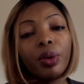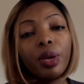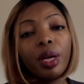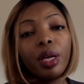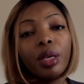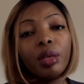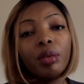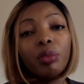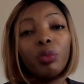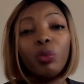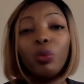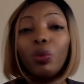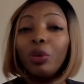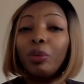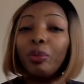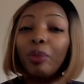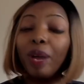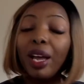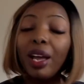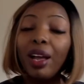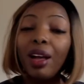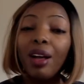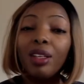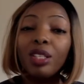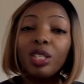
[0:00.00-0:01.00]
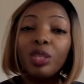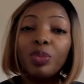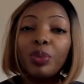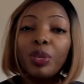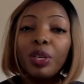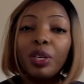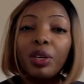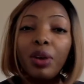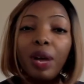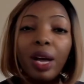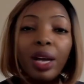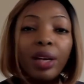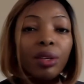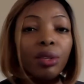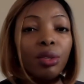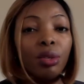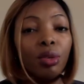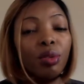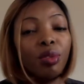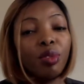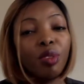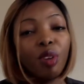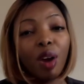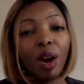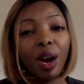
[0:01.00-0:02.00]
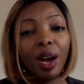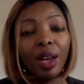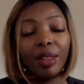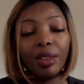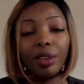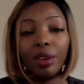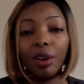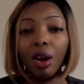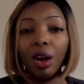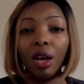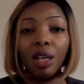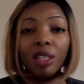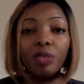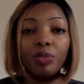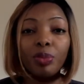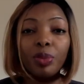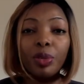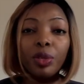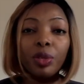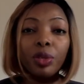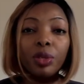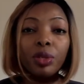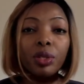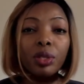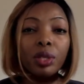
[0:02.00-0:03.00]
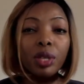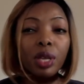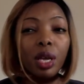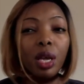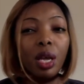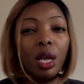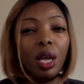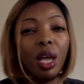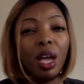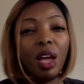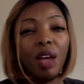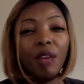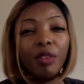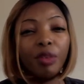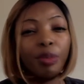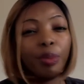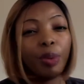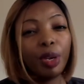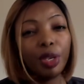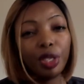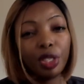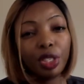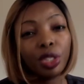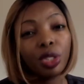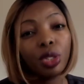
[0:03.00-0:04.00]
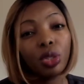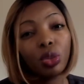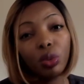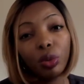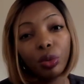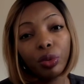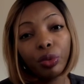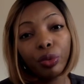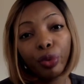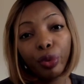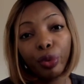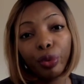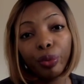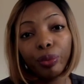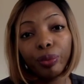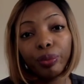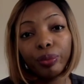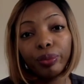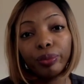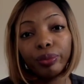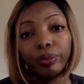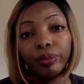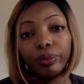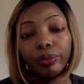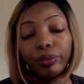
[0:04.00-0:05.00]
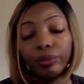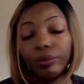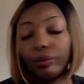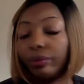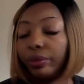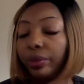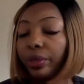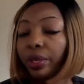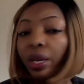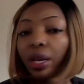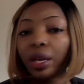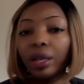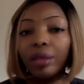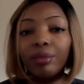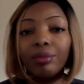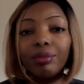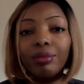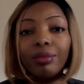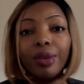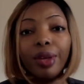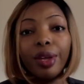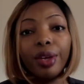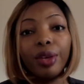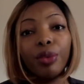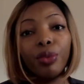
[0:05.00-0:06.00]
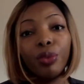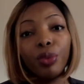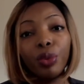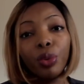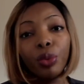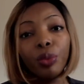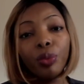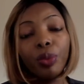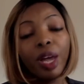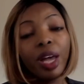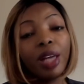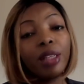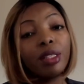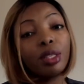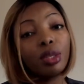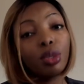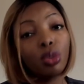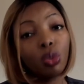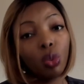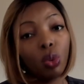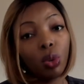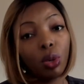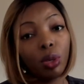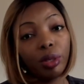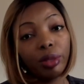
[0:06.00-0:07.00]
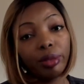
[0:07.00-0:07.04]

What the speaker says: And with my hospital, I don't know for other hospitals, every patient to a room. Yeah. And the room has a door.